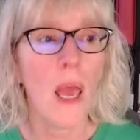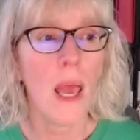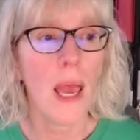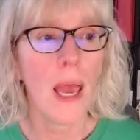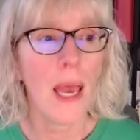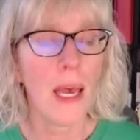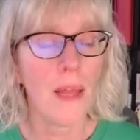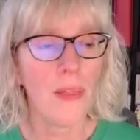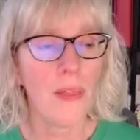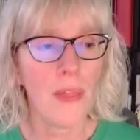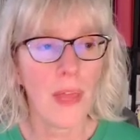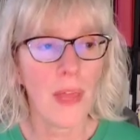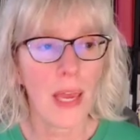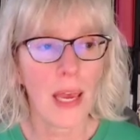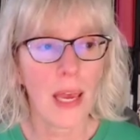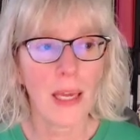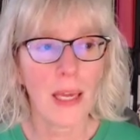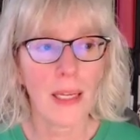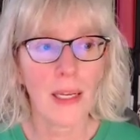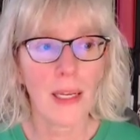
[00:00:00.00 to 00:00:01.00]
And
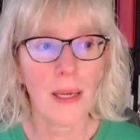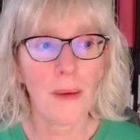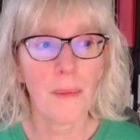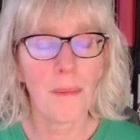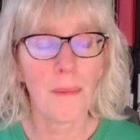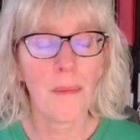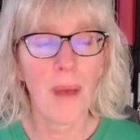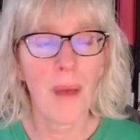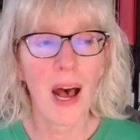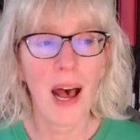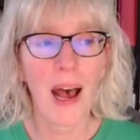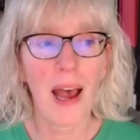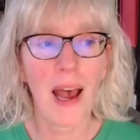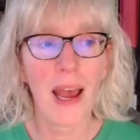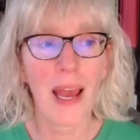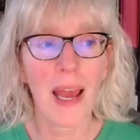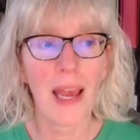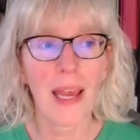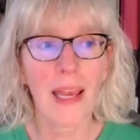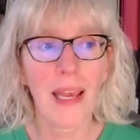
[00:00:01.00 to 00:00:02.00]
then
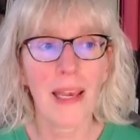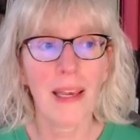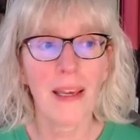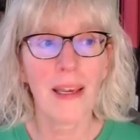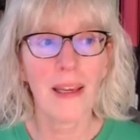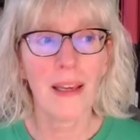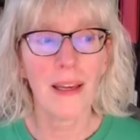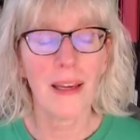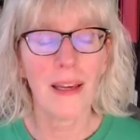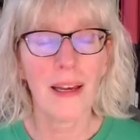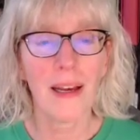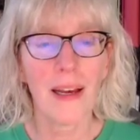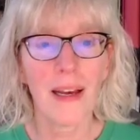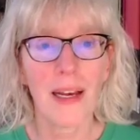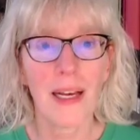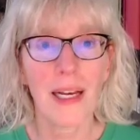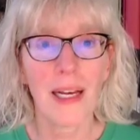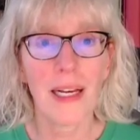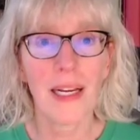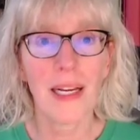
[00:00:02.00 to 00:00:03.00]
my
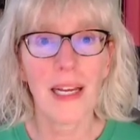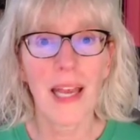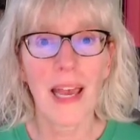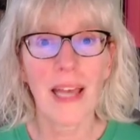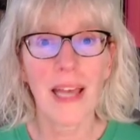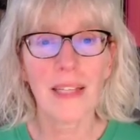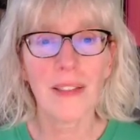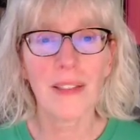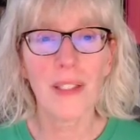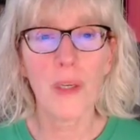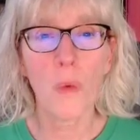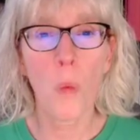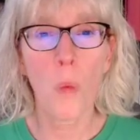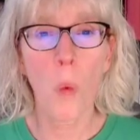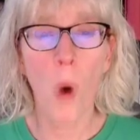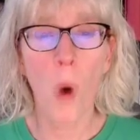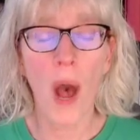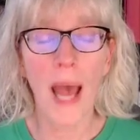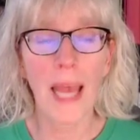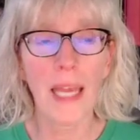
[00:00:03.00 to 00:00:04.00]
X and
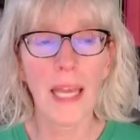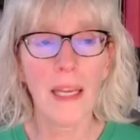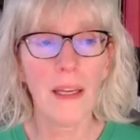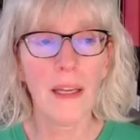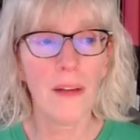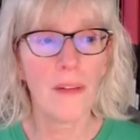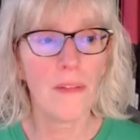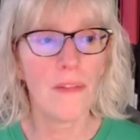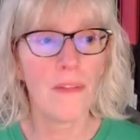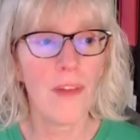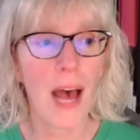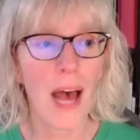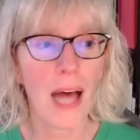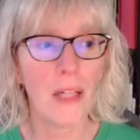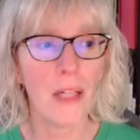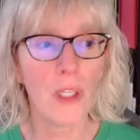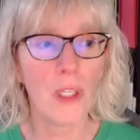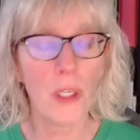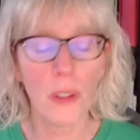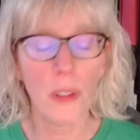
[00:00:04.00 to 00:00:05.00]
Y
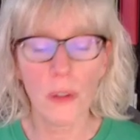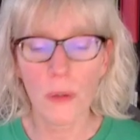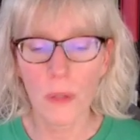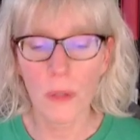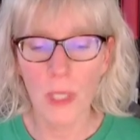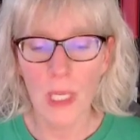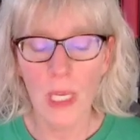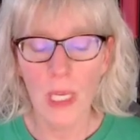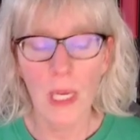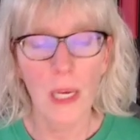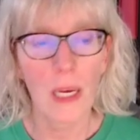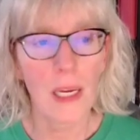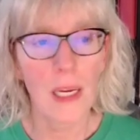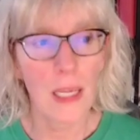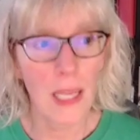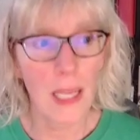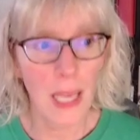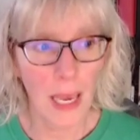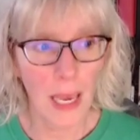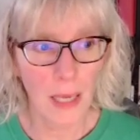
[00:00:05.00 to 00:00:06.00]
value,
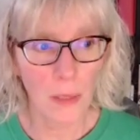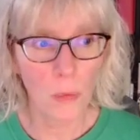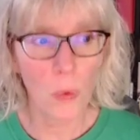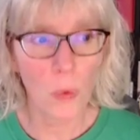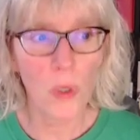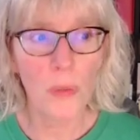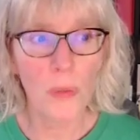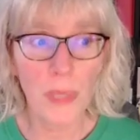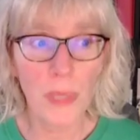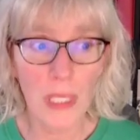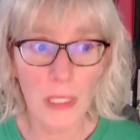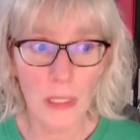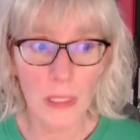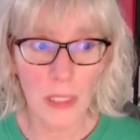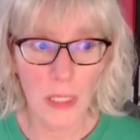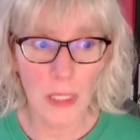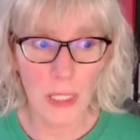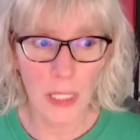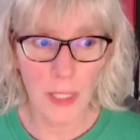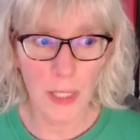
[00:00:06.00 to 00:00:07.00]
again, will be
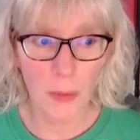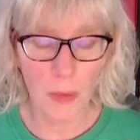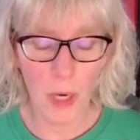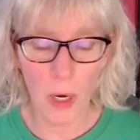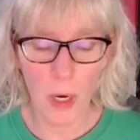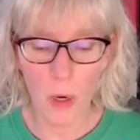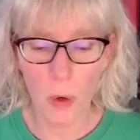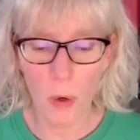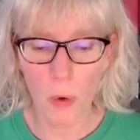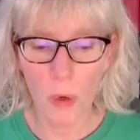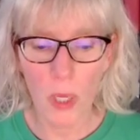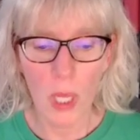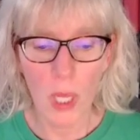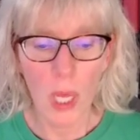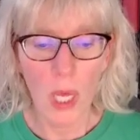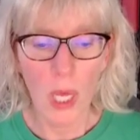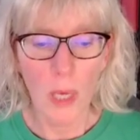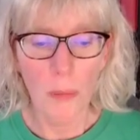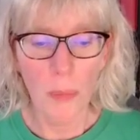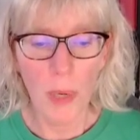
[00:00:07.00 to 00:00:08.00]
0,
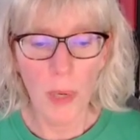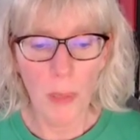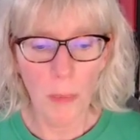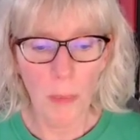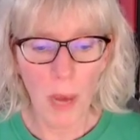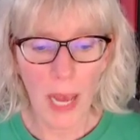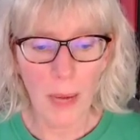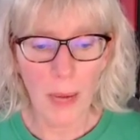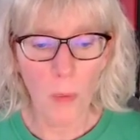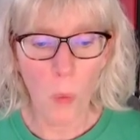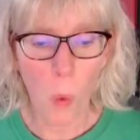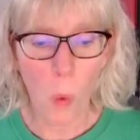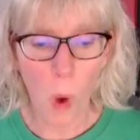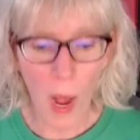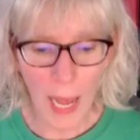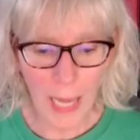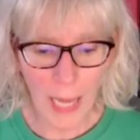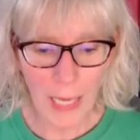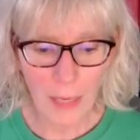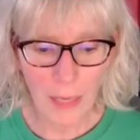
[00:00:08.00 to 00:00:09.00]
but my
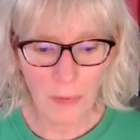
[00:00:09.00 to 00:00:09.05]
Y